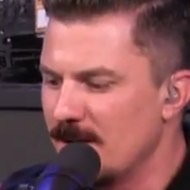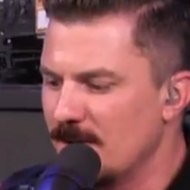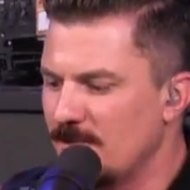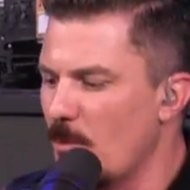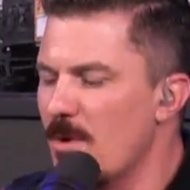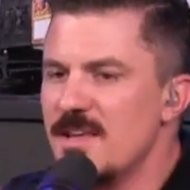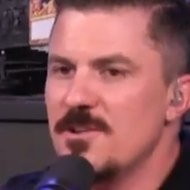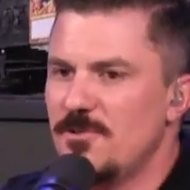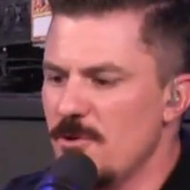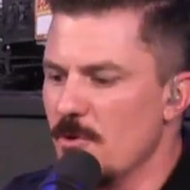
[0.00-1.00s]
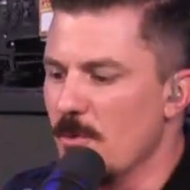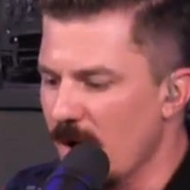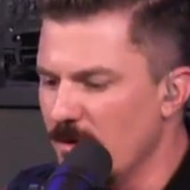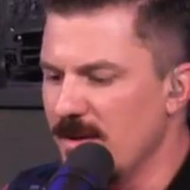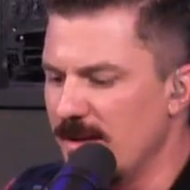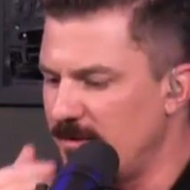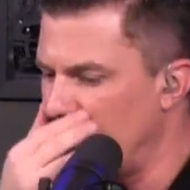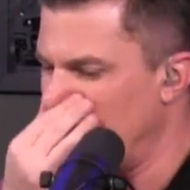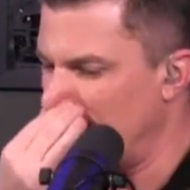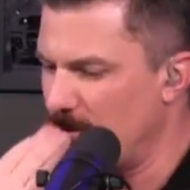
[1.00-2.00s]
So what do you do? Well, it's
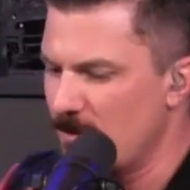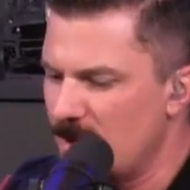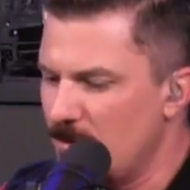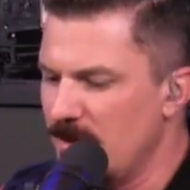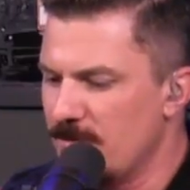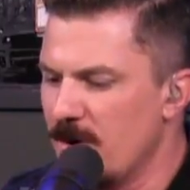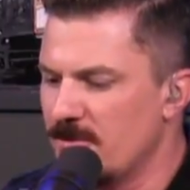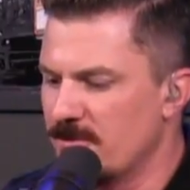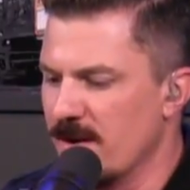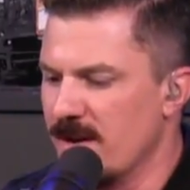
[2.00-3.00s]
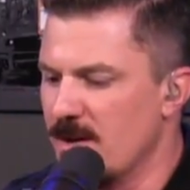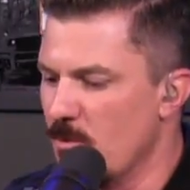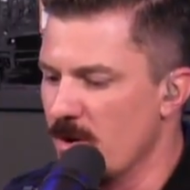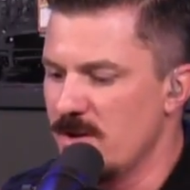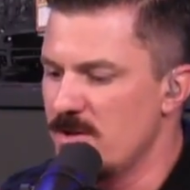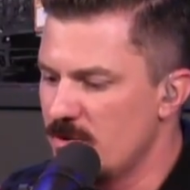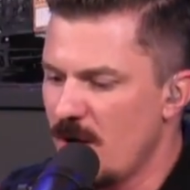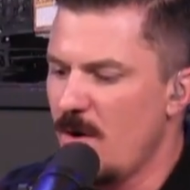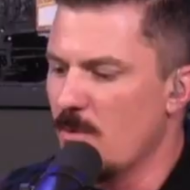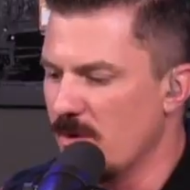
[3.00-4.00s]
incredibly frustrating. Where do you
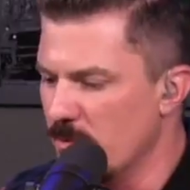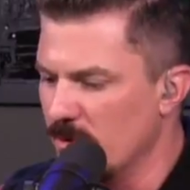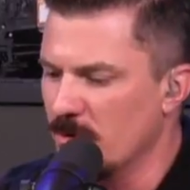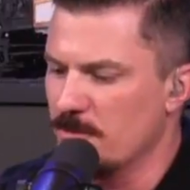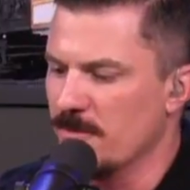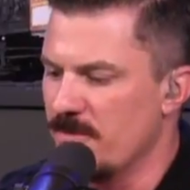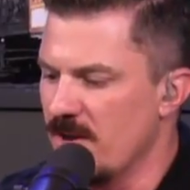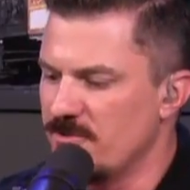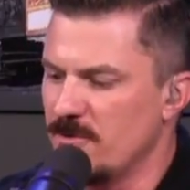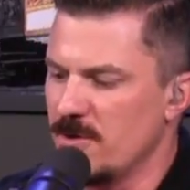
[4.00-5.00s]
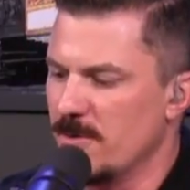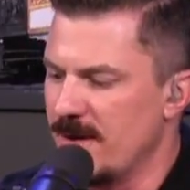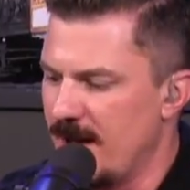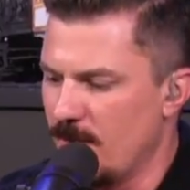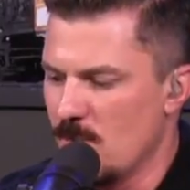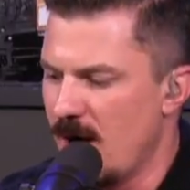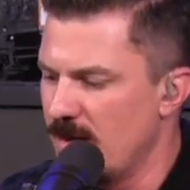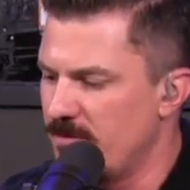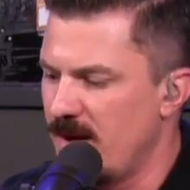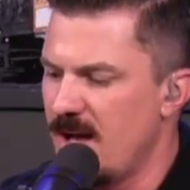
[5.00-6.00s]
go? Well, you want to look professional? You want to have
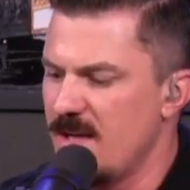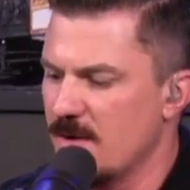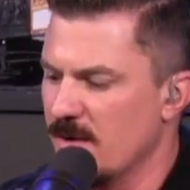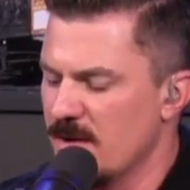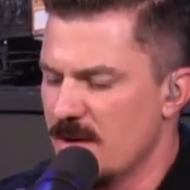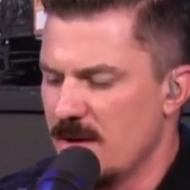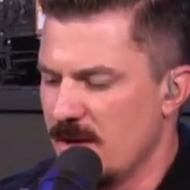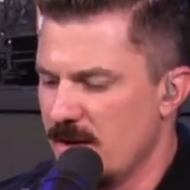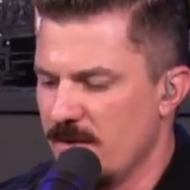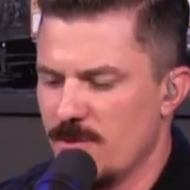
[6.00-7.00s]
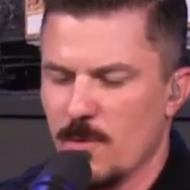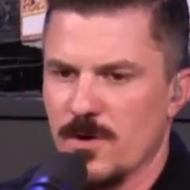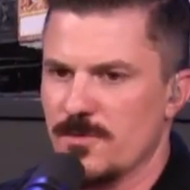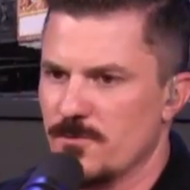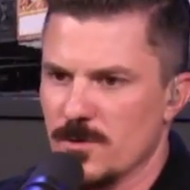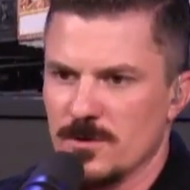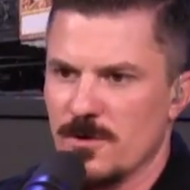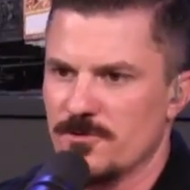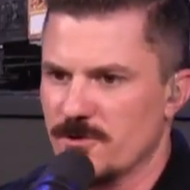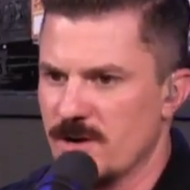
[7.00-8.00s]
Wi-Fi? If you're working for a
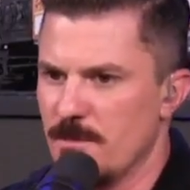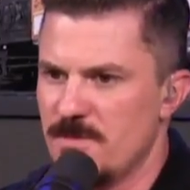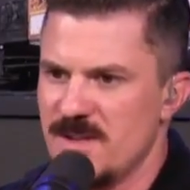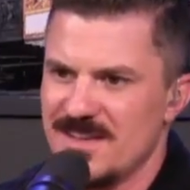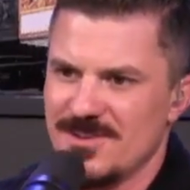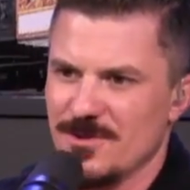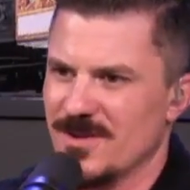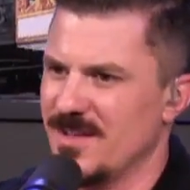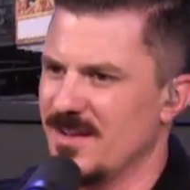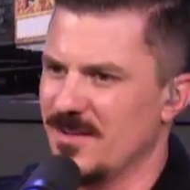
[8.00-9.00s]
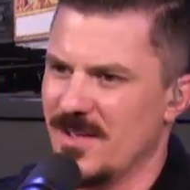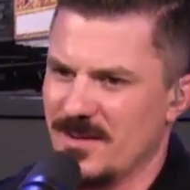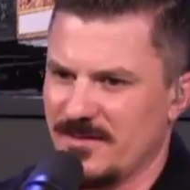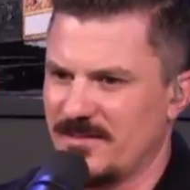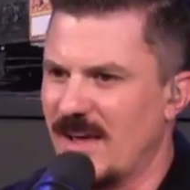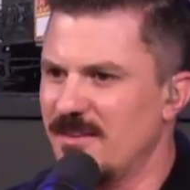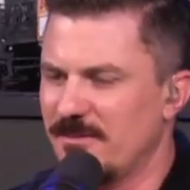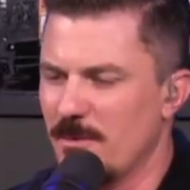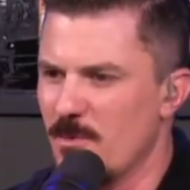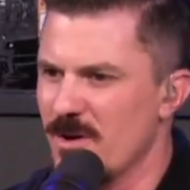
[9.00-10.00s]
larger company and you're at a site
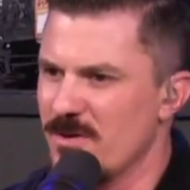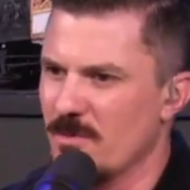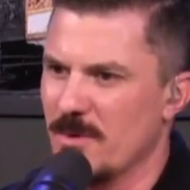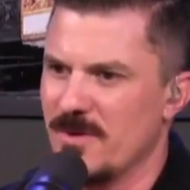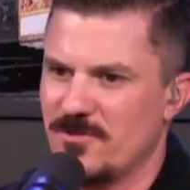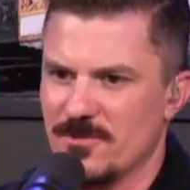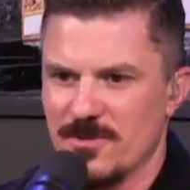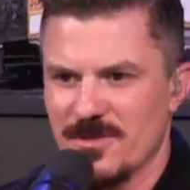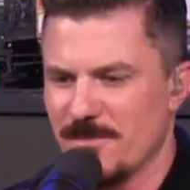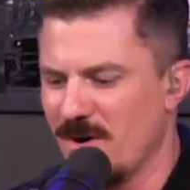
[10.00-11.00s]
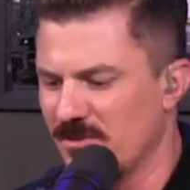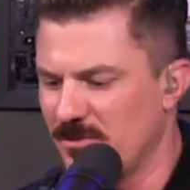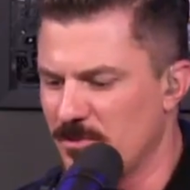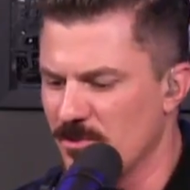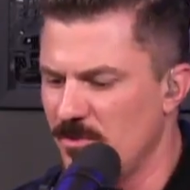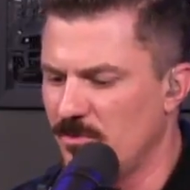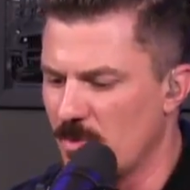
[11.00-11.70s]
somewhere, you want to make sure that the boss approves?